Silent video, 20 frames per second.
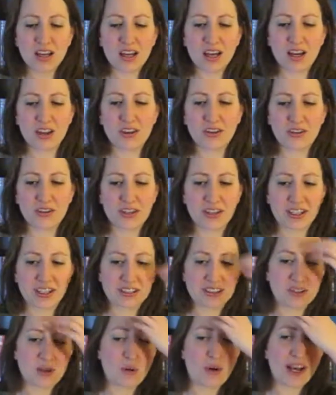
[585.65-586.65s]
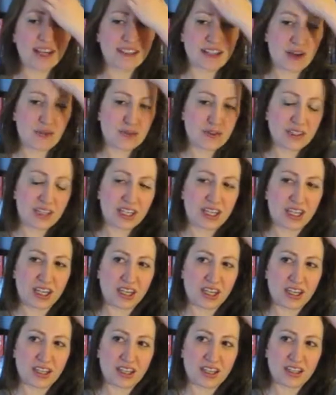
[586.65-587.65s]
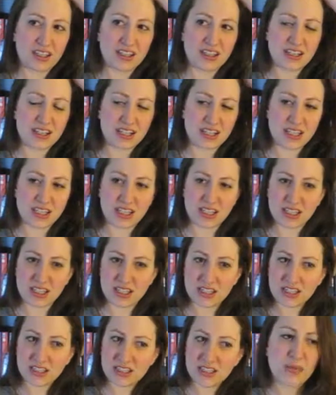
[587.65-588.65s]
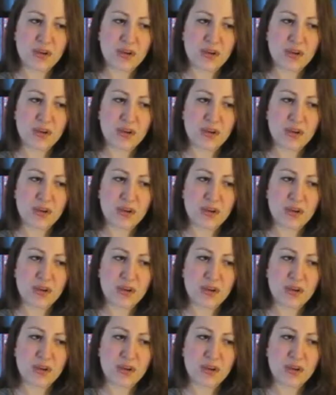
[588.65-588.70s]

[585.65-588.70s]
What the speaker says: Other things, so I definitely need